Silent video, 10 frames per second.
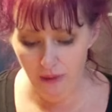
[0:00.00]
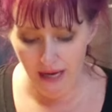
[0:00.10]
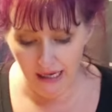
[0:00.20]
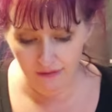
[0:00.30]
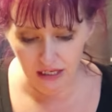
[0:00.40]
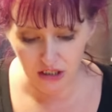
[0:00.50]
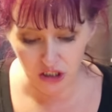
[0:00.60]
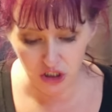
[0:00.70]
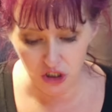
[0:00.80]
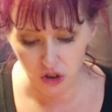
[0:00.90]
a pan that
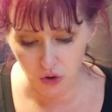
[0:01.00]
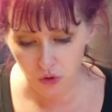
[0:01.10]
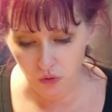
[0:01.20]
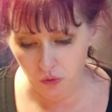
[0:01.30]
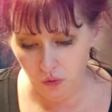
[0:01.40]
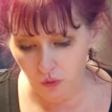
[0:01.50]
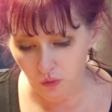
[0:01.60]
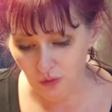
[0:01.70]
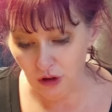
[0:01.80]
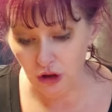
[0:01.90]
is too
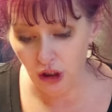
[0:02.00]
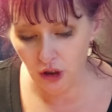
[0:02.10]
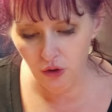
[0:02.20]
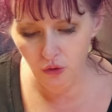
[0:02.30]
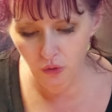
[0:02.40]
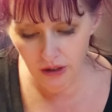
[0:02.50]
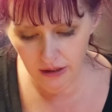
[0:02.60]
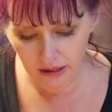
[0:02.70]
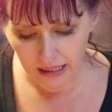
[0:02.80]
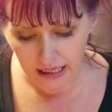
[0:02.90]
low,
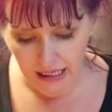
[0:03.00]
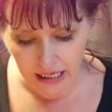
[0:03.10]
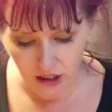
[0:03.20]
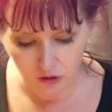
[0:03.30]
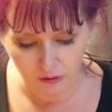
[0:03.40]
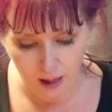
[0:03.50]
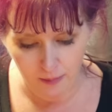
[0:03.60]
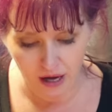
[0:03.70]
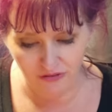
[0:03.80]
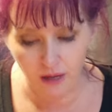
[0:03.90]
it'll
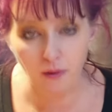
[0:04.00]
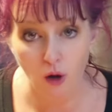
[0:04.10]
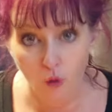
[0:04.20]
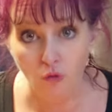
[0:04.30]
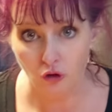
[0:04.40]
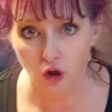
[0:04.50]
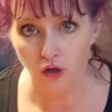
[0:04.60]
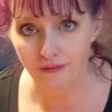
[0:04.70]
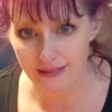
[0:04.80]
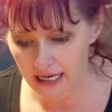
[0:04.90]
puff up over
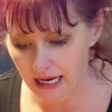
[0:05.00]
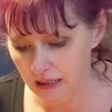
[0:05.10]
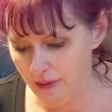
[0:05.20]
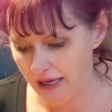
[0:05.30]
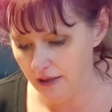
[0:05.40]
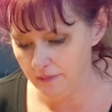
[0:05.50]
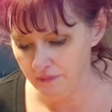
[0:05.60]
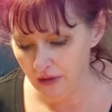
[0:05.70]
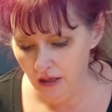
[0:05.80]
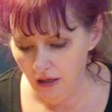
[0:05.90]
the side of the pan.
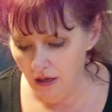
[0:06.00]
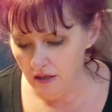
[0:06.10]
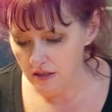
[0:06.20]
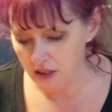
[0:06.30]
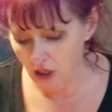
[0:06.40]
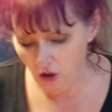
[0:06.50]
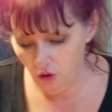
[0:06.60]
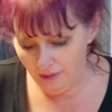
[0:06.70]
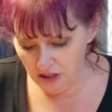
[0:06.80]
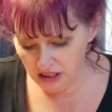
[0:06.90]

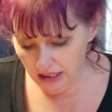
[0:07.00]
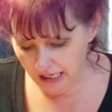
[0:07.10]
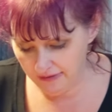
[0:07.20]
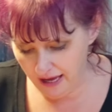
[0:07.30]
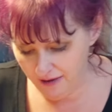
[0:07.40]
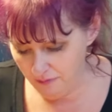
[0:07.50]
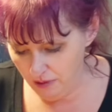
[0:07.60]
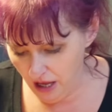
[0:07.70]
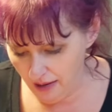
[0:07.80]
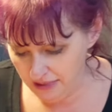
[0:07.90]
So I'm just going to get that
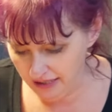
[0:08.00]
popped